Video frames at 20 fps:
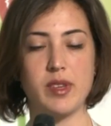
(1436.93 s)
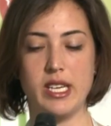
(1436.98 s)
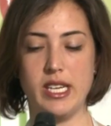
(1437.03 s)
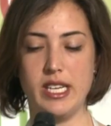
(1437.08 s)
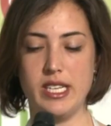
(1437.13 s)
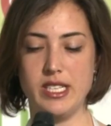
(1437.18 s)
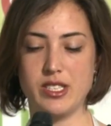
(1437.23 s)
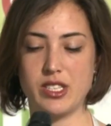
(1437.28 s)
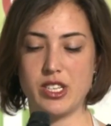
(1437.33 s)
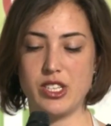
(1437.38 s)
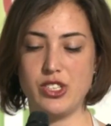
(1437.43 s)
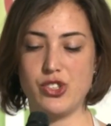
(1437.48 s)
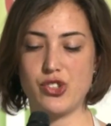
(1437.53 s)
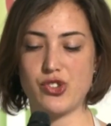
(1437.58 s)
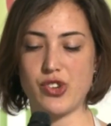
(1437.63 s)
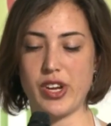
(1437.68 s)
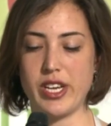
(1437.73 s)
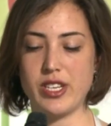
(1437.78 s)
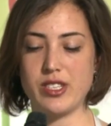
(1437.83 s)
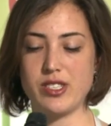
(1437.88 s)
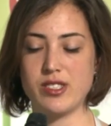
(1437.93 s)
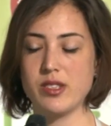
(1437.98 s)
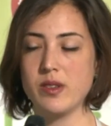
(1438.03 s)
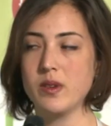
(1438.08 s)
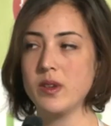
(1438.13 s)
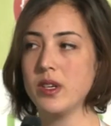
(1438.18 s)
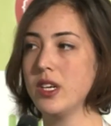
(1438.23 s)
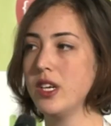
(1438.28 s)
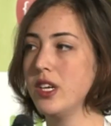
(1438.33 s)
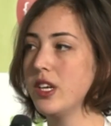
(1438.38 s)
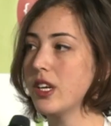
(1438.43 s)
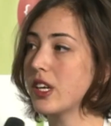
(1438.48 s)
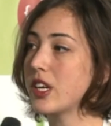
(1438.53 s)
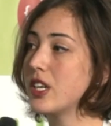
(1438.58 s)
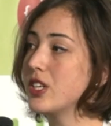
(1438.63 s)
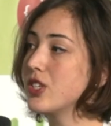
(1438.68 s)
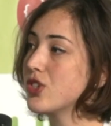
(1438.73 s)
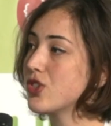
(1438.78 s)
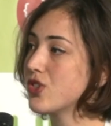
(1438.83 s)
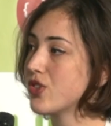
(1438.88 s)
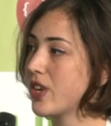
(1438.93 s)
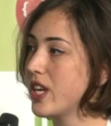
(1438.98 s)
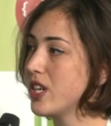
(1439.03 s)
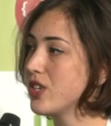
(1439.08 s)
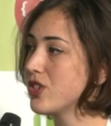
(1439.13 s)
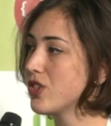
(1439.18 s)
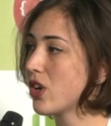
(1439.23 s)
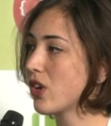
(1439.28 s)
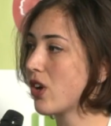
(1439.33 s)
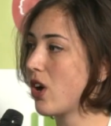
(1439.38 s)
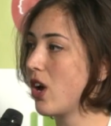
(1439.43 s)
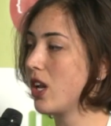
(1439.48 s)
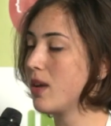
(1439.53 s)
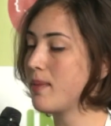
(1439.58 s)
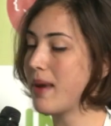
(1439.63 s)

is constraints. Constraints are all